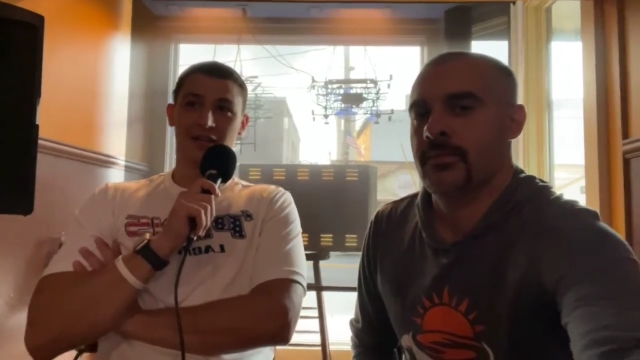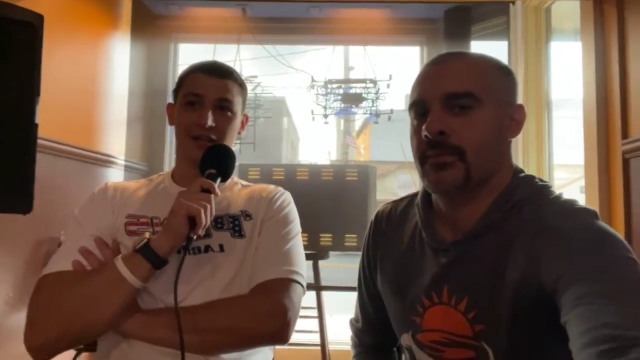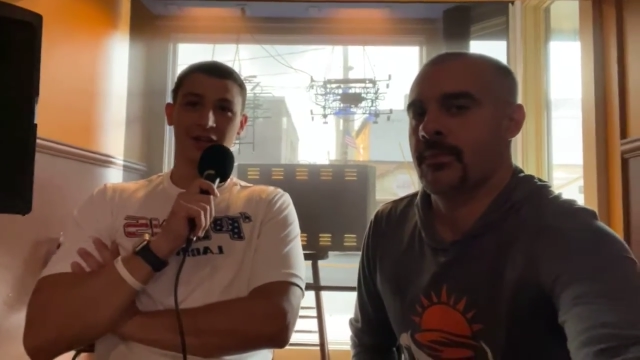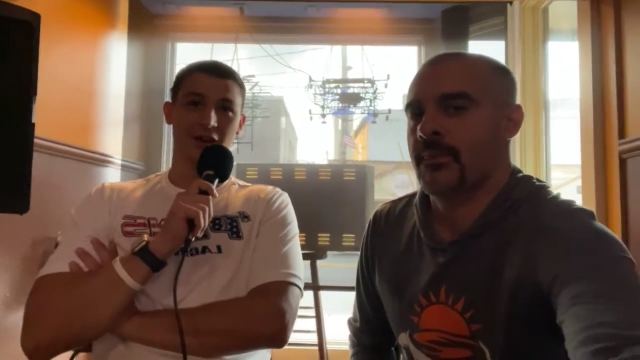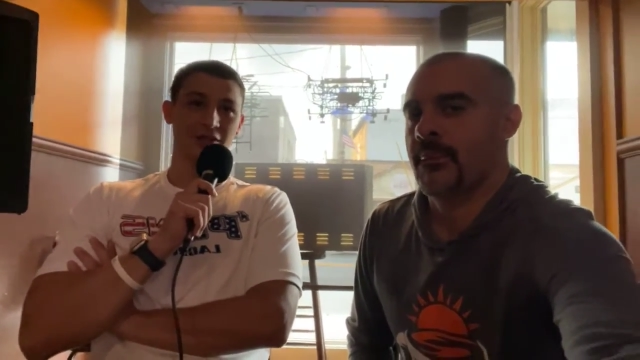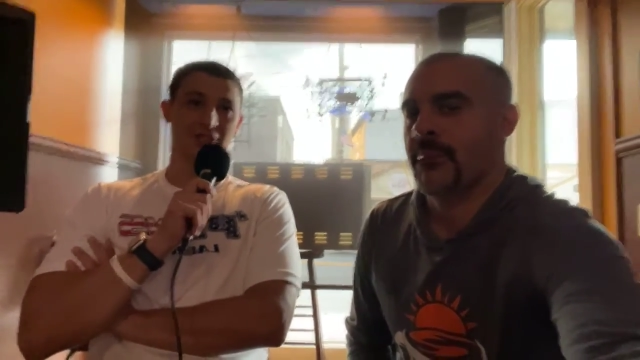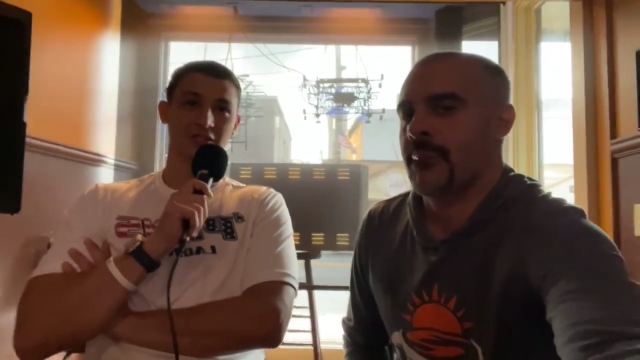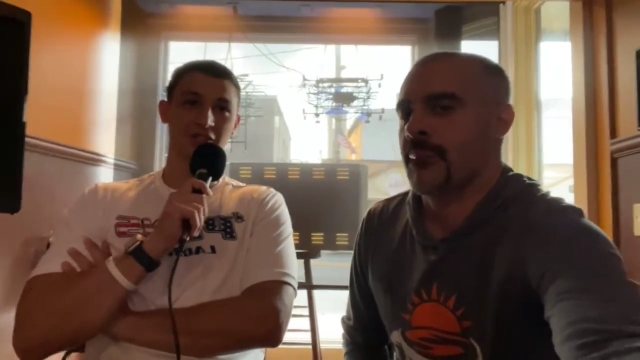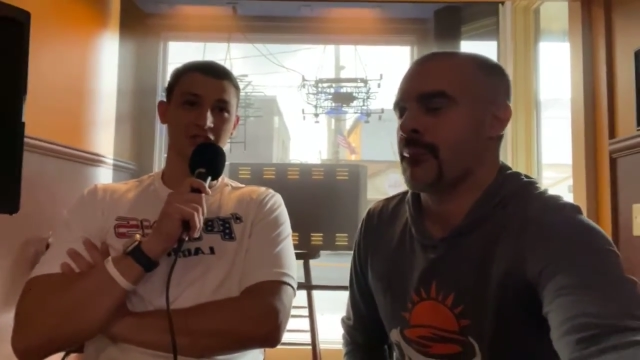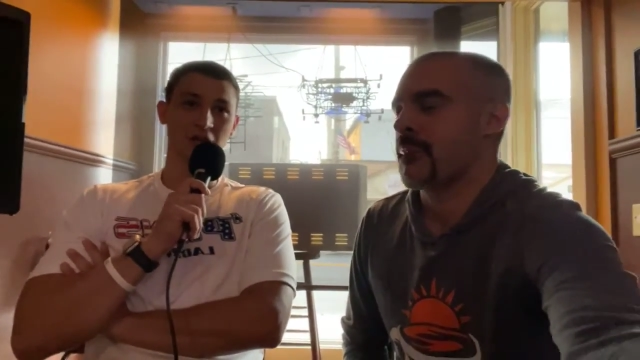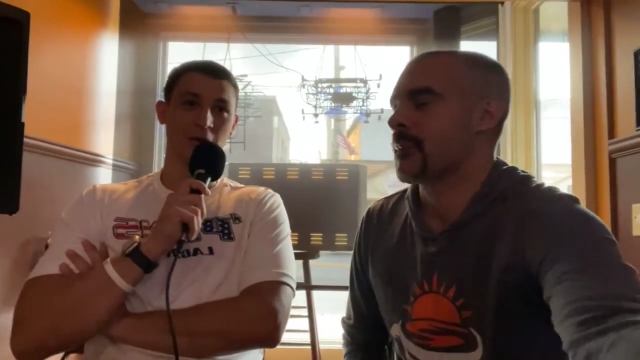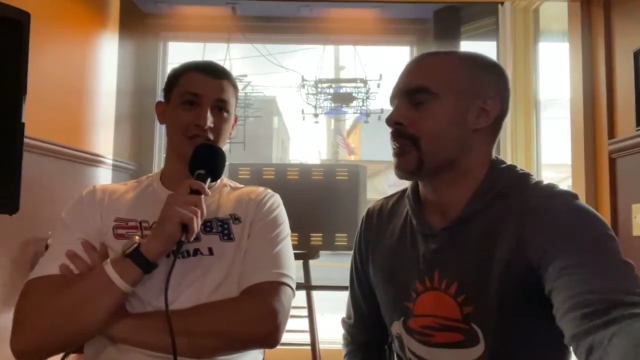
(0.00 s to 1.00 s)
Speaker 1: you know, just
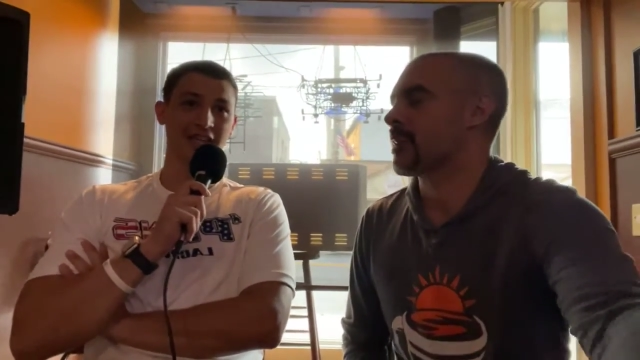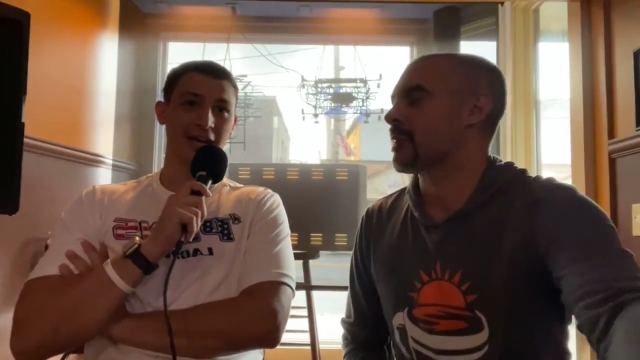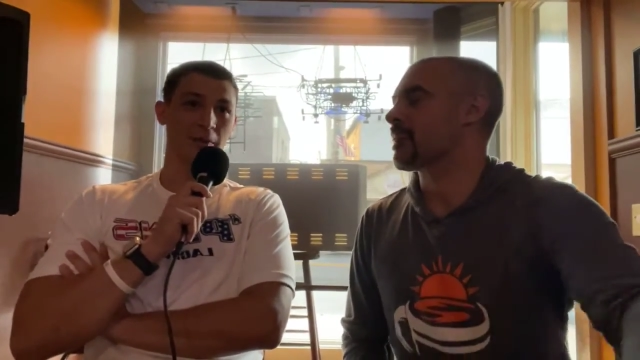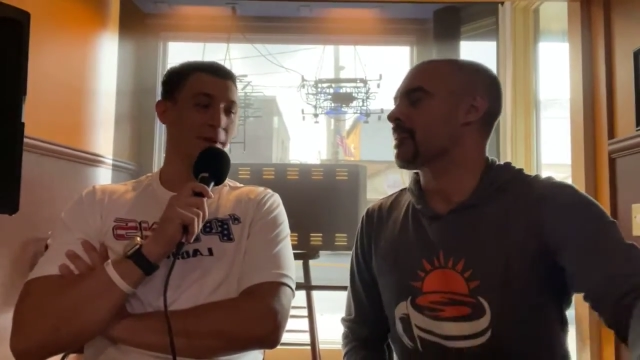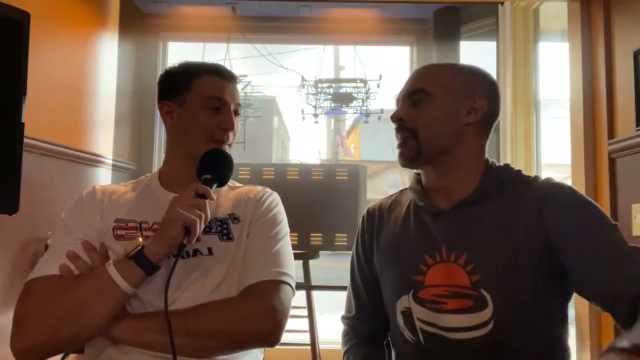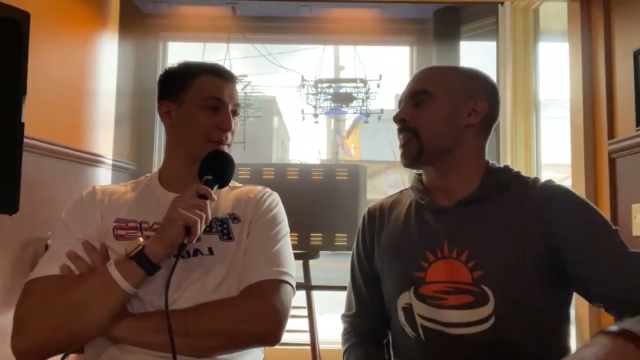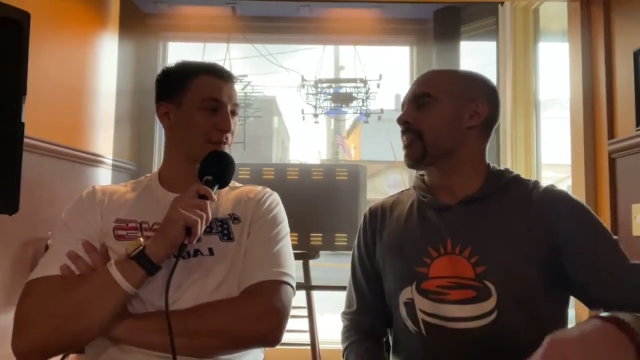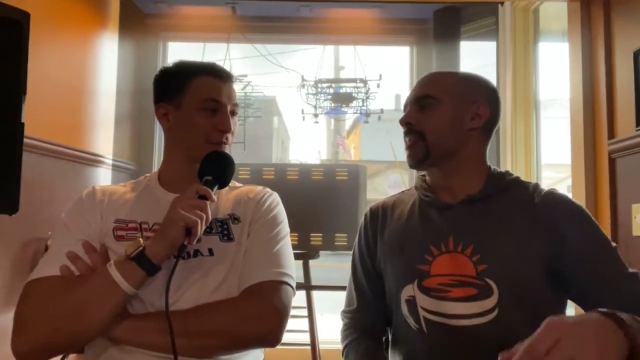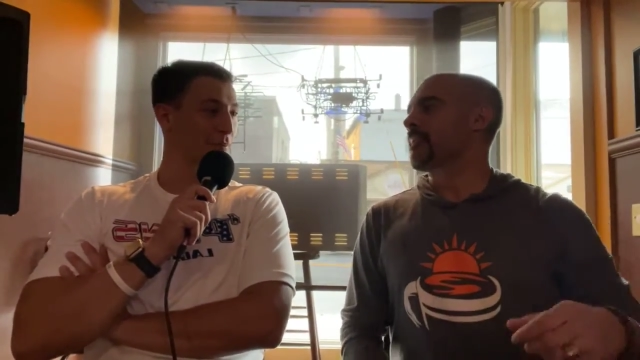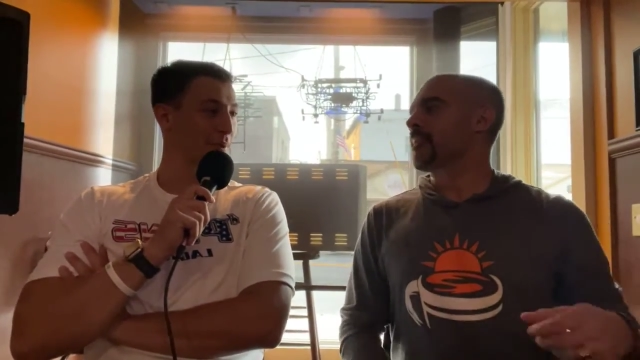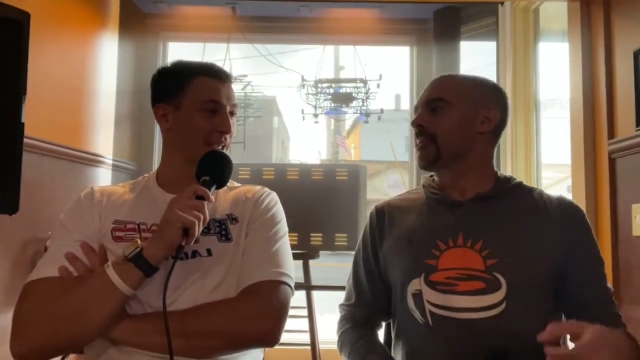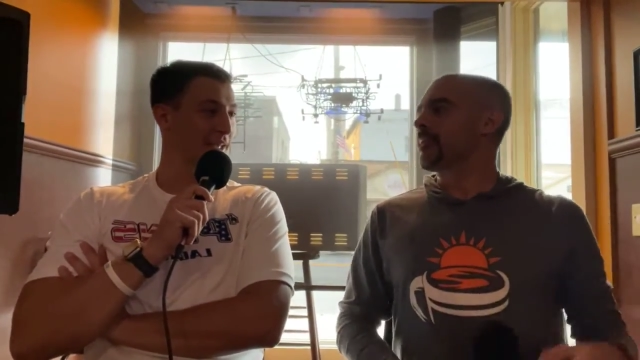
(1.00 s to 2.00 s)
just always kind of been there
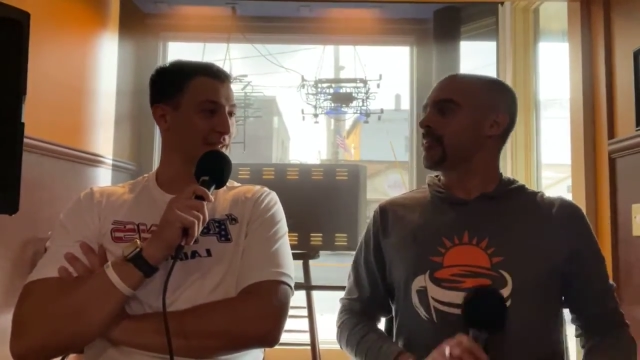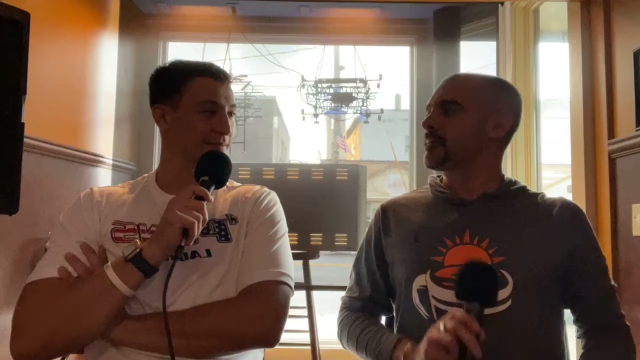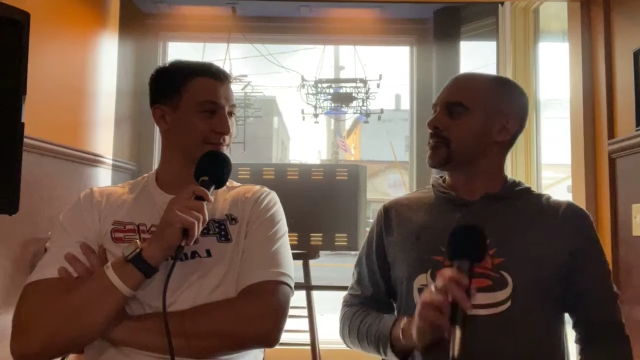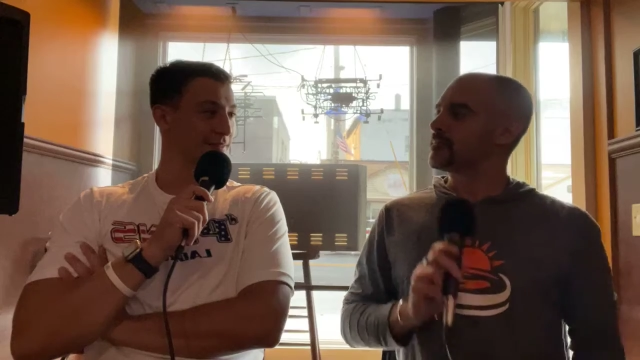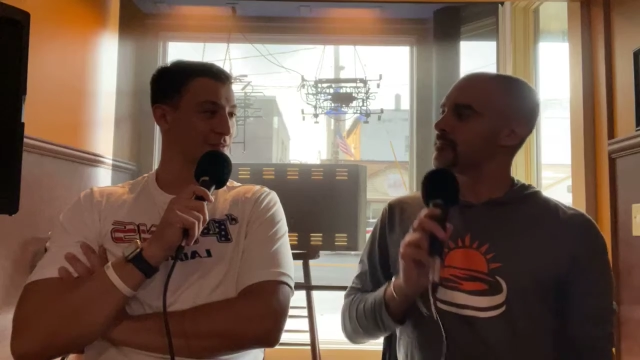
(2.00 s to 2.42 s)
for me and